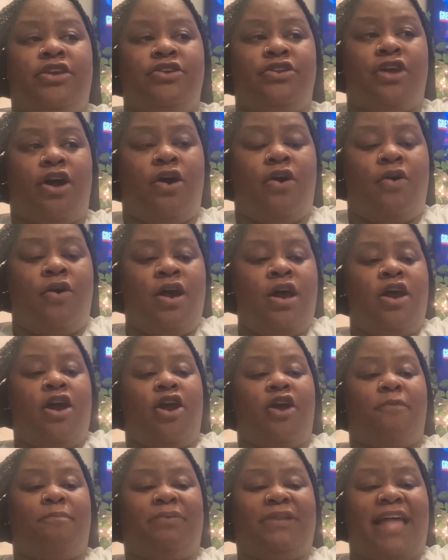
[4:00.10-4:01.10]
know,
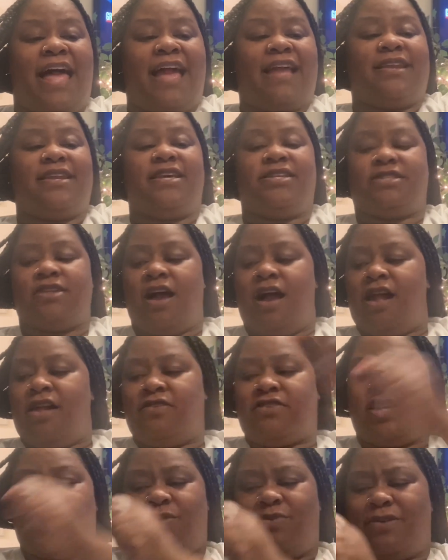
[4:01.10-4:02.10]
her blackness,
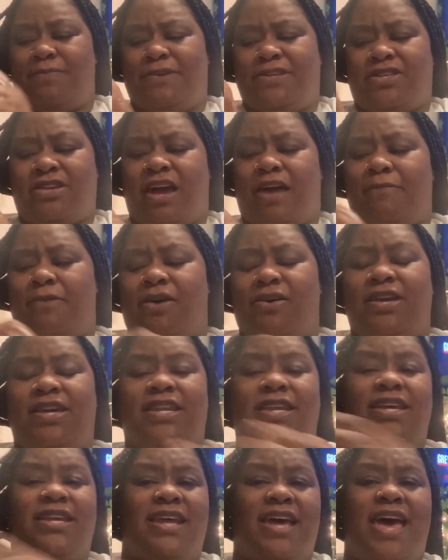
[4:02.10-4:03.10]
she wouldn't be talking about
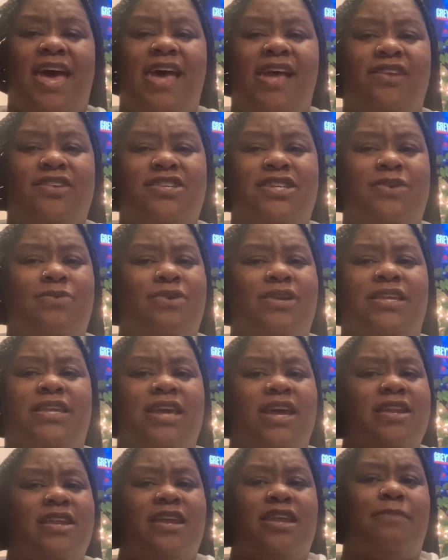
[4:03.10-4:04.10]
any of that. She wouldn't
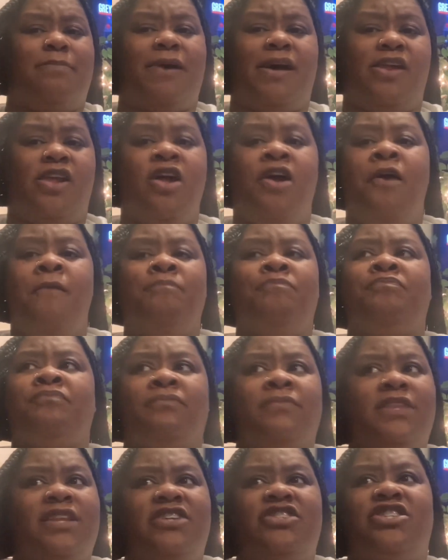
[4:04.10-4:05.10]
care nothing about it.
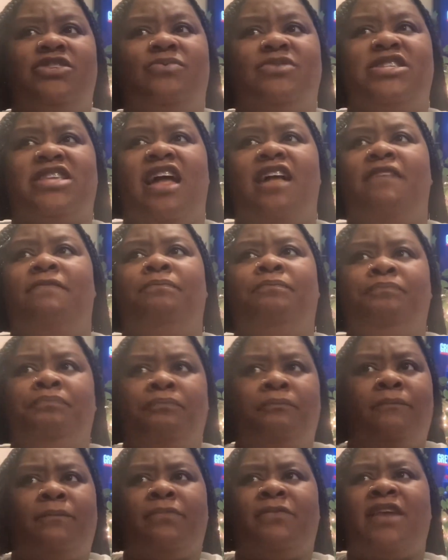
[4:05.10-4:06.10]
She would say,
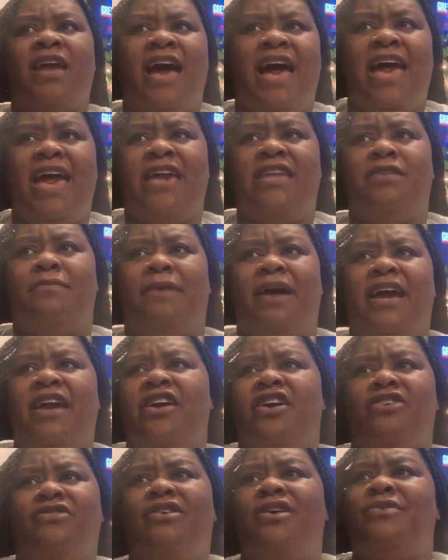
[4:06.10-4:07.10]
I hated my
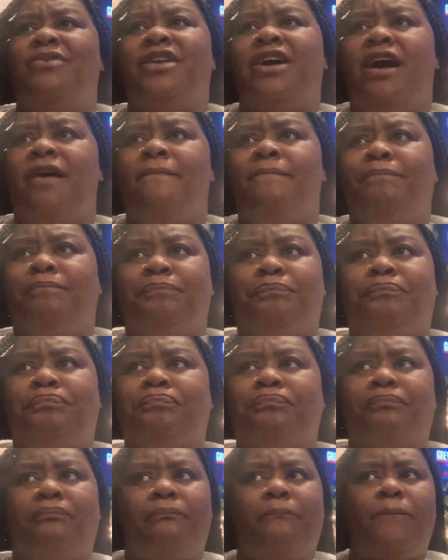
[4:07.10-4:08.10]
hair growing up.
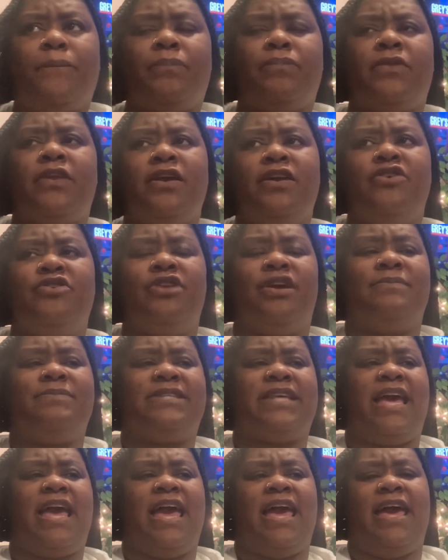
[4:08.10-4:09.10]
You know what I'm
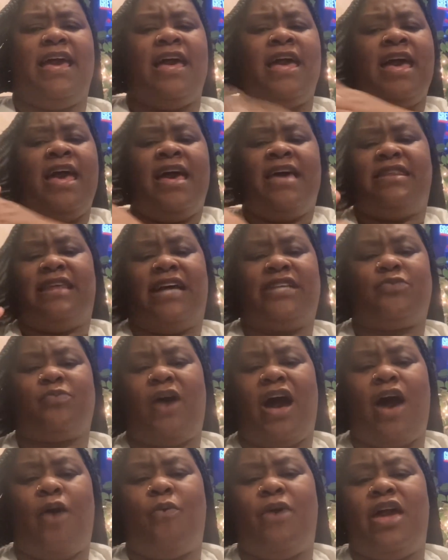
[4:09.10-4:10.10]
saying? And that's
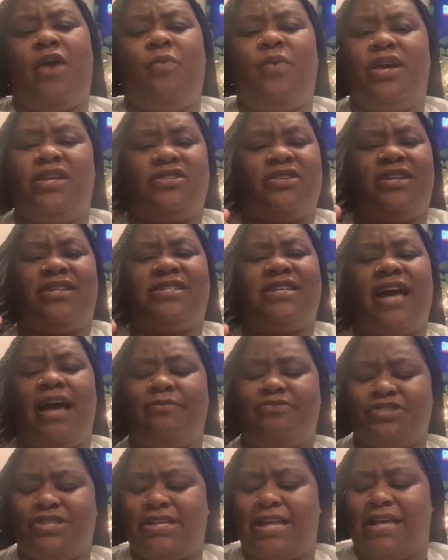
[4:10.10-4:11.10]
why I wear wigs all the
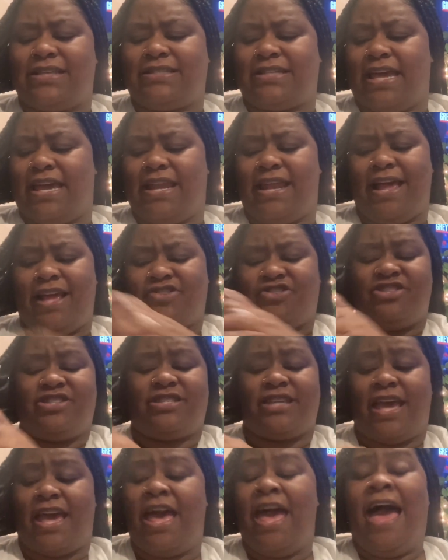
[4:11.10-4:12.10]
time. She's not saying that. She
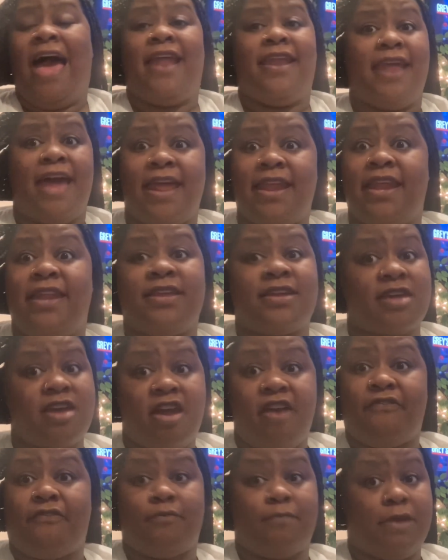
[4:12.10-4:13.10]
said, they didn't
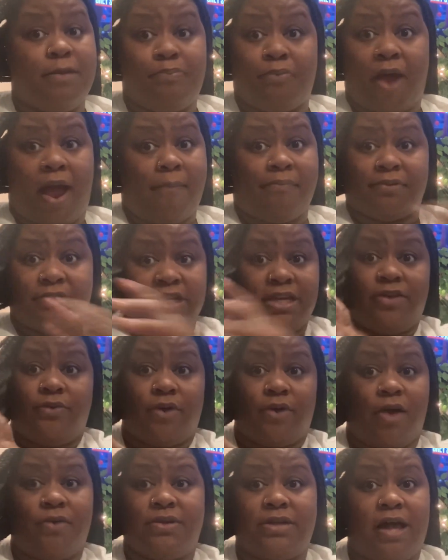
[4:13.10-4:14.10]
care for me properly
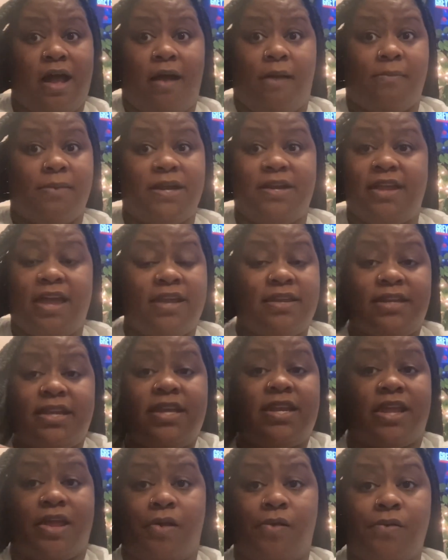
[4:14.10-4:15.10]
growing up. And they did
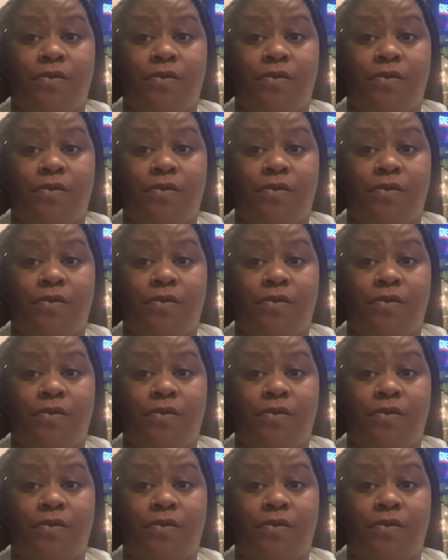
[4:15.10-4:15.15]
it.